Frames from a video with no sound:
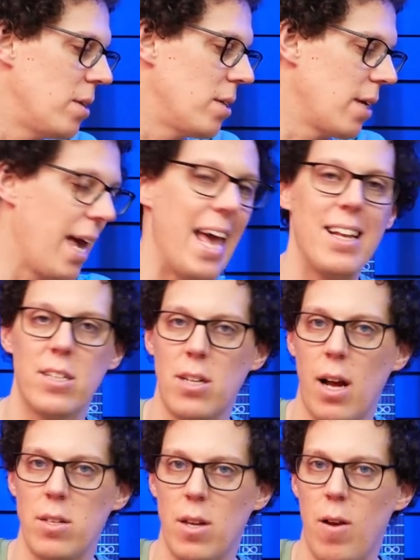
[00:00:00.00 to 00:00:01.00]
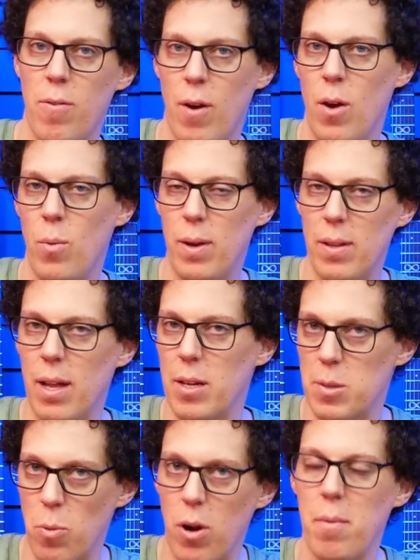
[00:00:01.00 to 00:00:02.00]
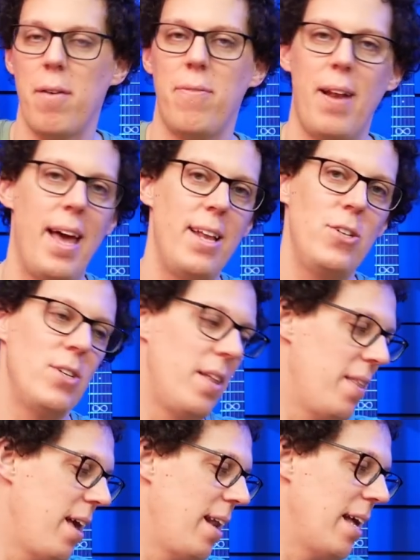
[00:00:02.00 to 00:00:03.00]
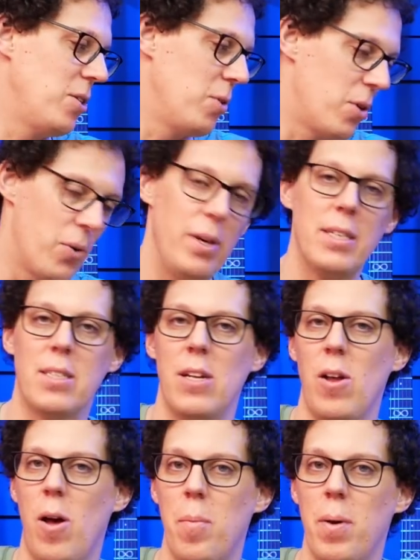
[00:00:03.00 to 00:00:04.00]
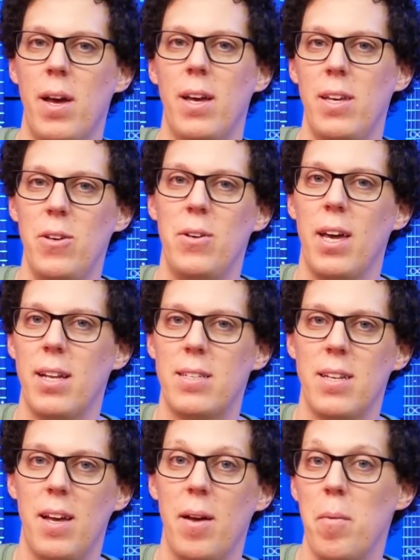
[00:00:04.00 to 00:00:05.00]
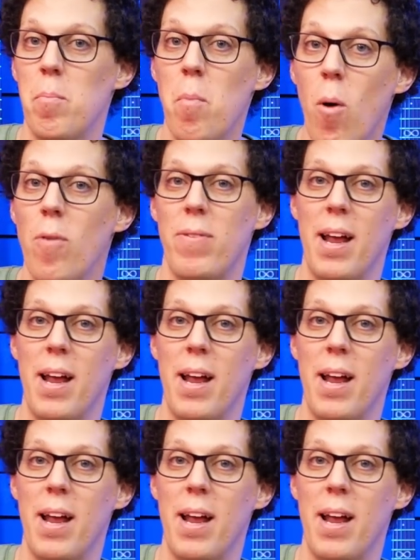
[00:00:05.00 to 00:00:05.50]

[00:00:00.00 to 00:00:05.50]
which again starts off with a small amount of flange, and then as you increase the knob, you get more